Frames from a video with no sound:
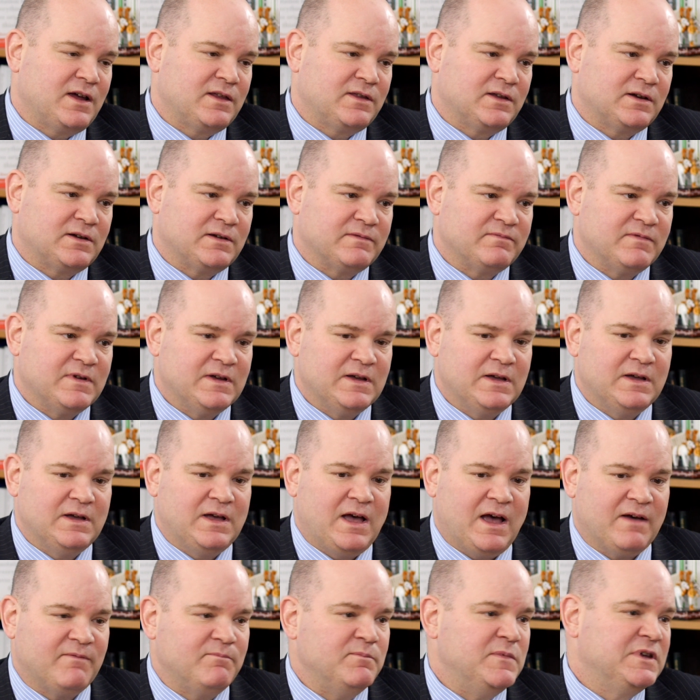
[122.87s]
I think,
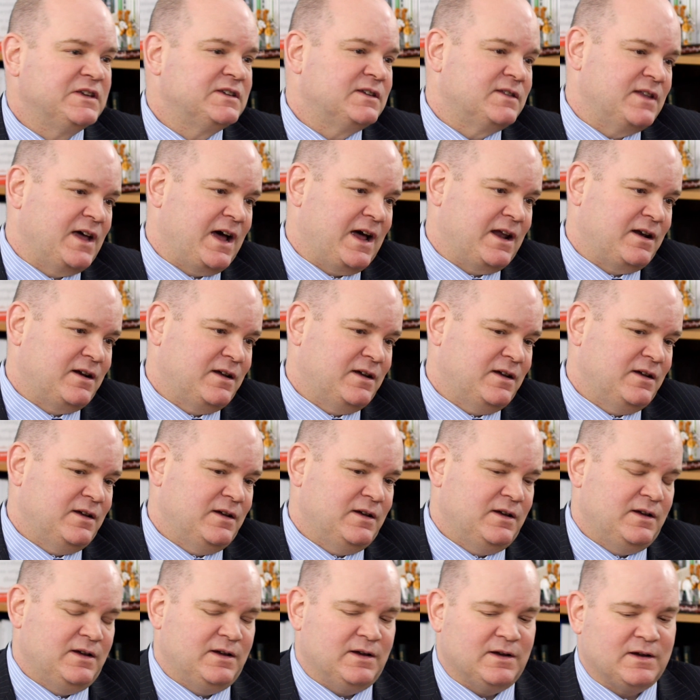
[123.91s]
have missed that.
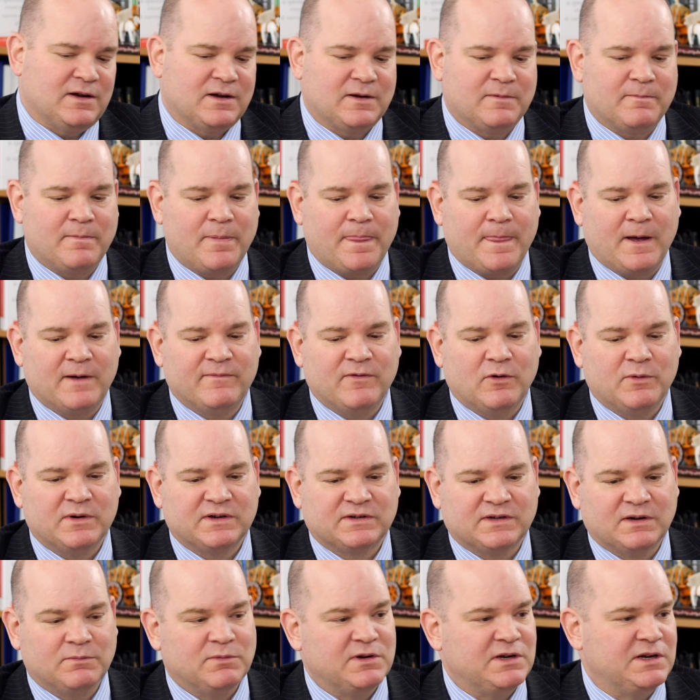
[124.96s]
I've
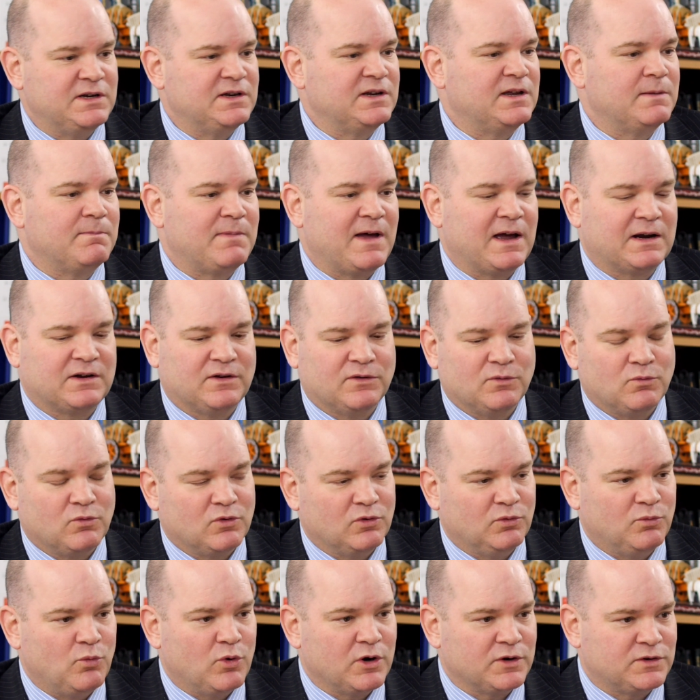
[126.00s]
always said we need to get back to the
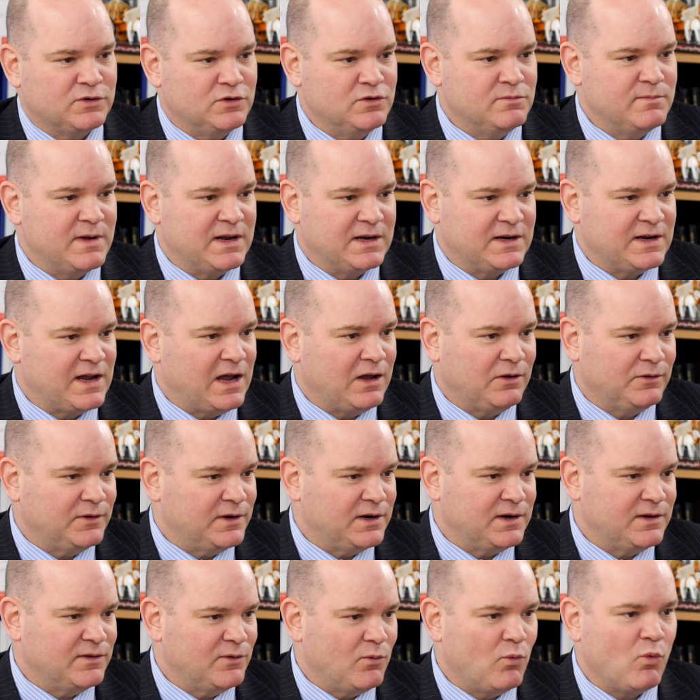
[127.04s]
World War II
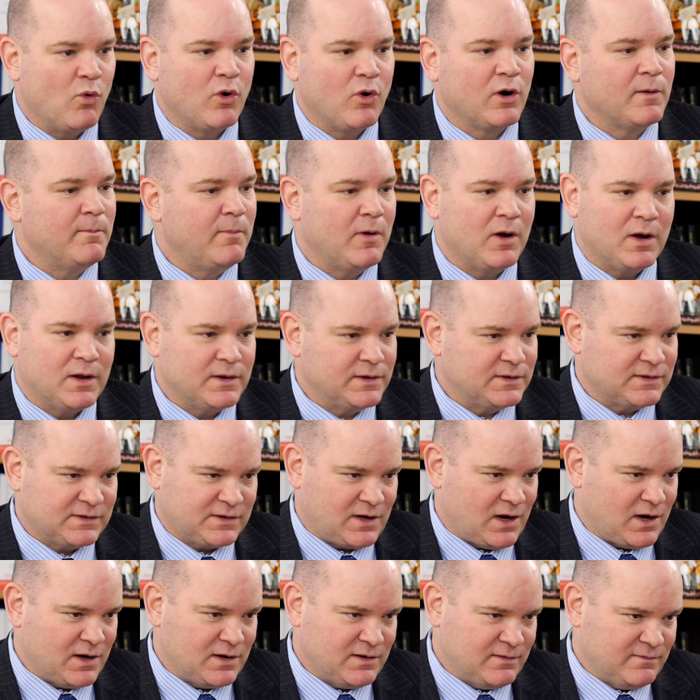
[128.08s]
mentality, the war bonds
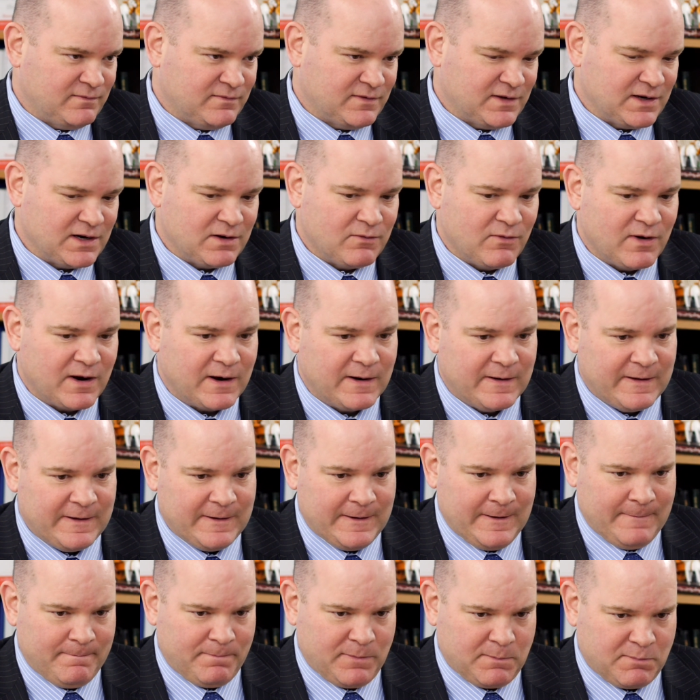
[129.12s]
kind of thing, where
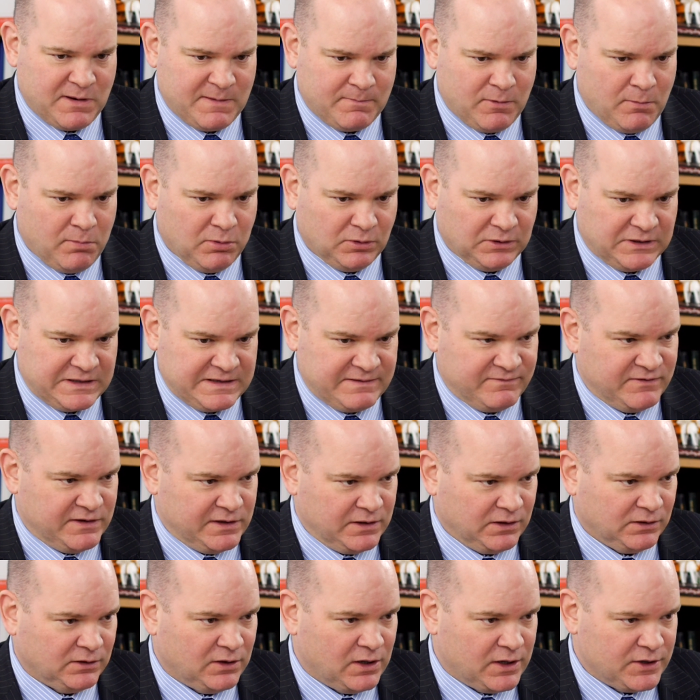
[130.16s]
people believed in
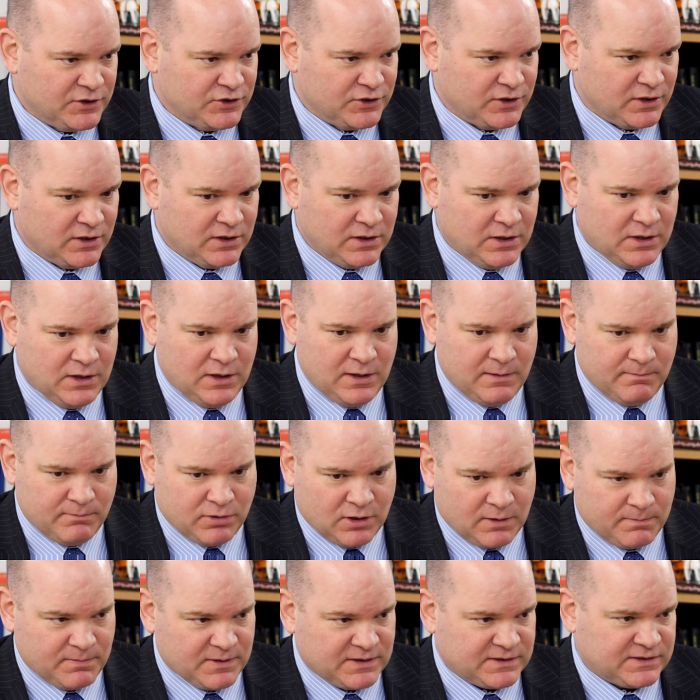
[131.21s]
a larger
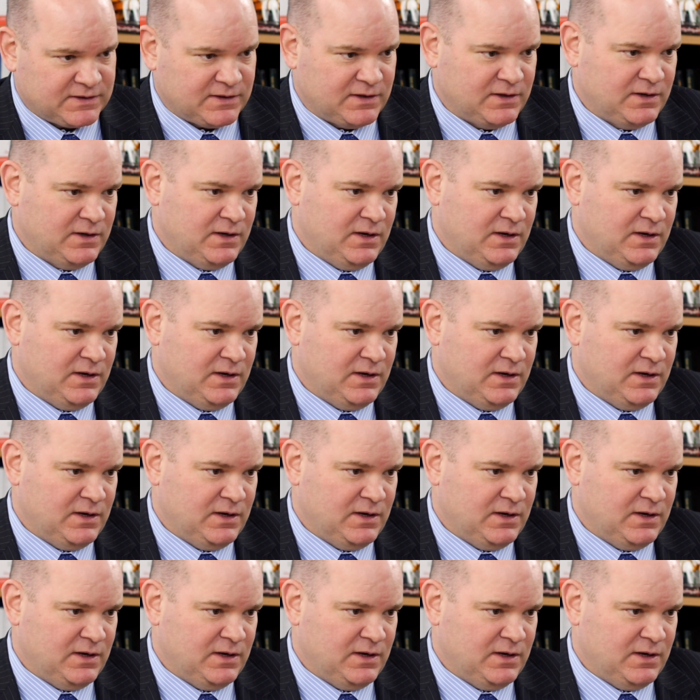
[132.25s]
purpose.